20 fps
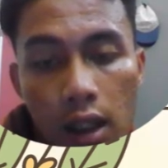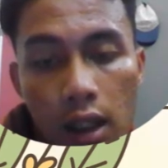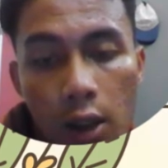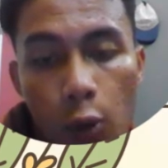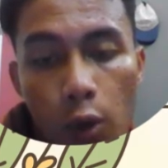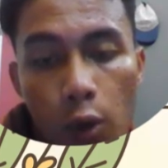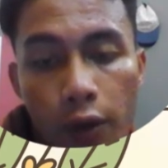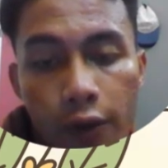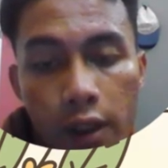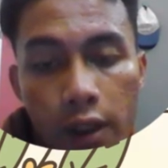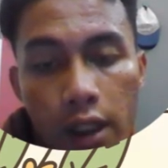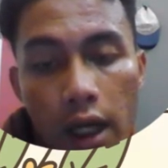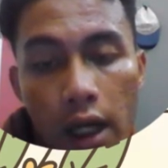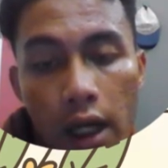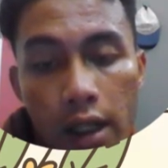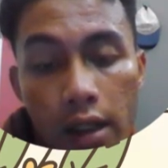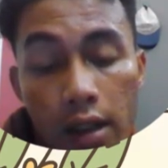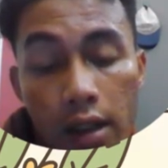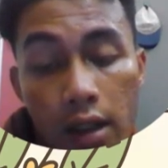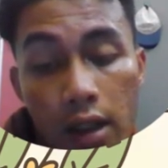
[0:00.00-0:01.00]
with the
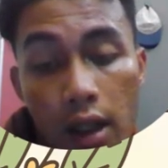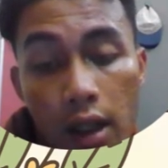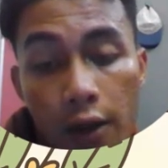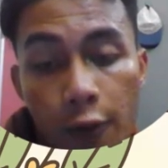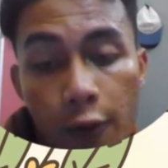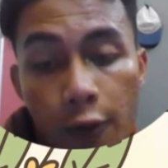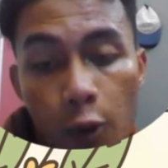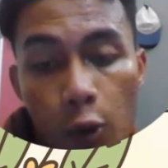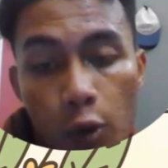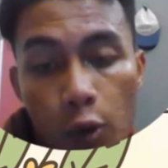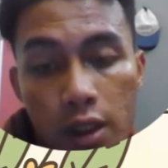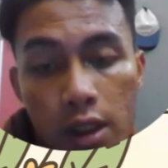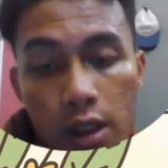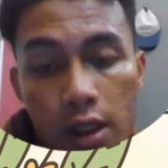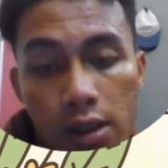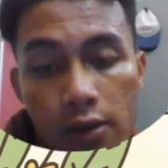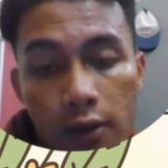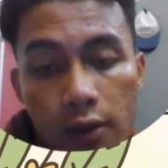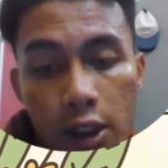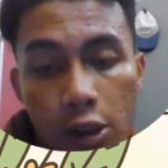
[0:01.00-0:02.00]
RRAF, which is
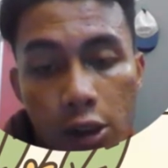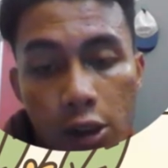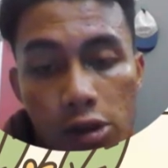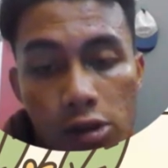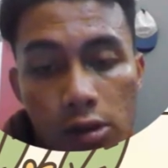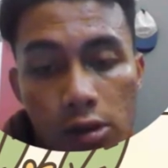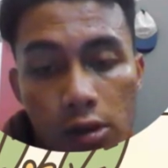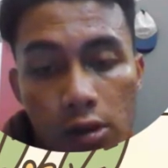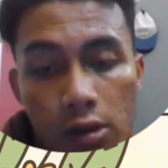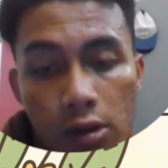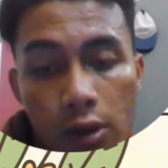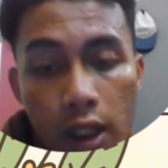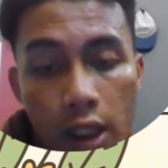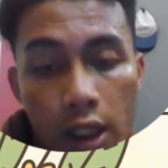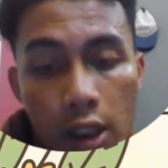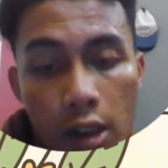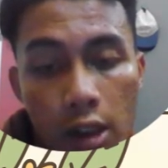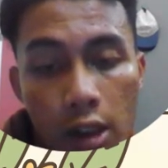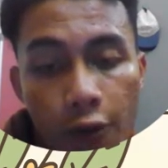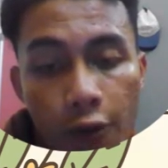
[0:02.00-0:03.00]
reduced row
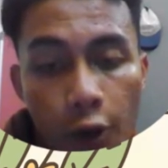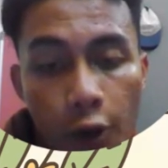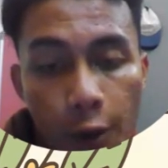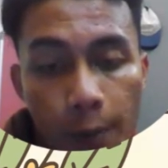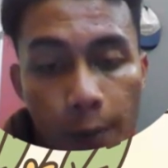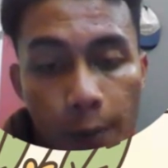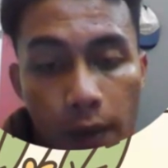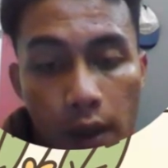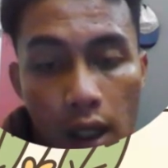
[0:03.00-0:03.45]
echelon form,